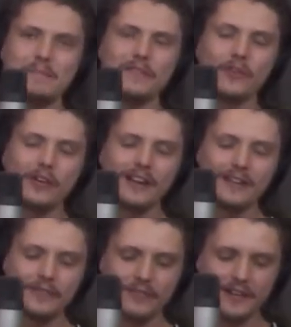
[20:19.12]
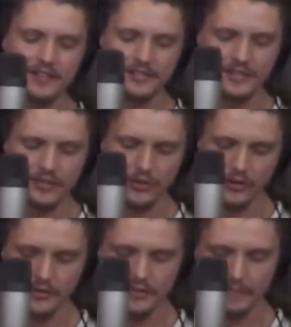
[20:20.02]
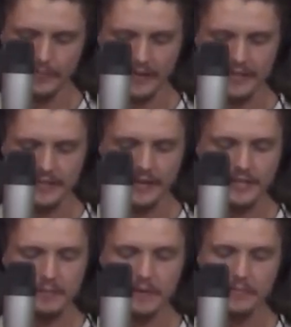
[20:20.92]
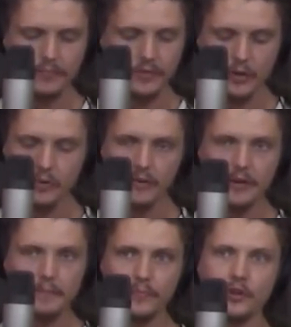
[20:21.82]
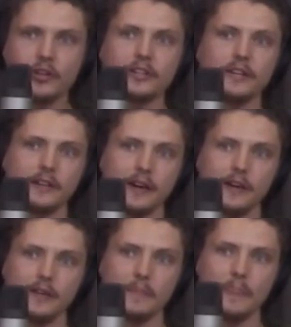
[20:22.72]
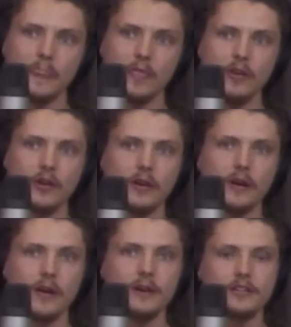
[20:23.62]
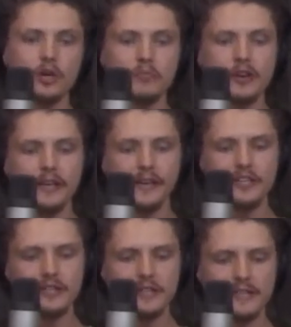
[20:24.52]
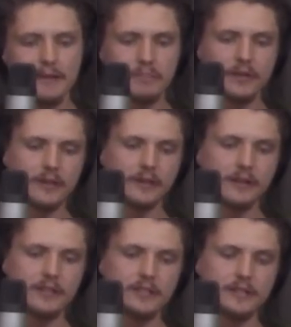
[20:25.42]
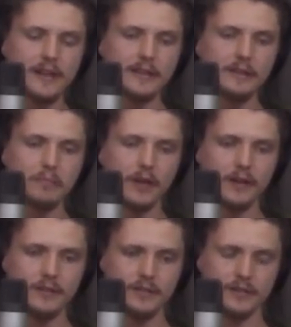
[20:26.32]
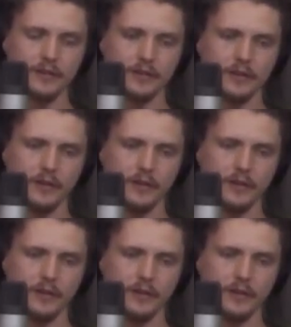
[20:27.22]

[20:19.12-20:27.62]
and before I even finish this thought, they say to me, don't worry, you're not going to die. You know, and this communication that's happening is taking place.